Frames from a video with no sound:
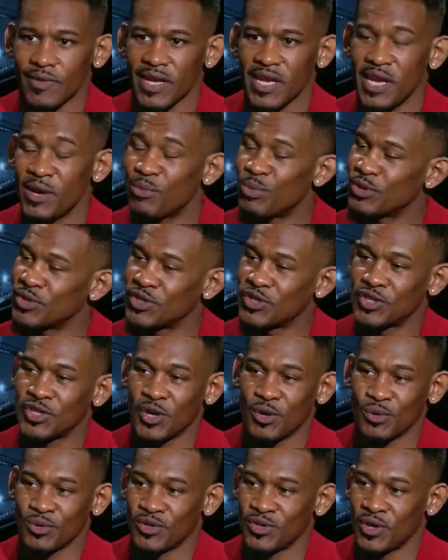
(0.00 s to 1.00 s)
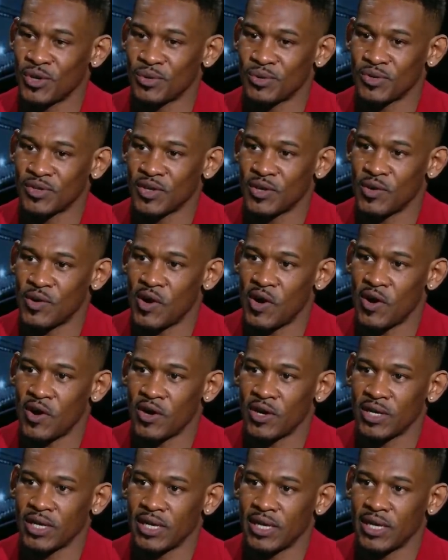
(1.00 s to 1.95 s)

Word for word: it was so so so hard.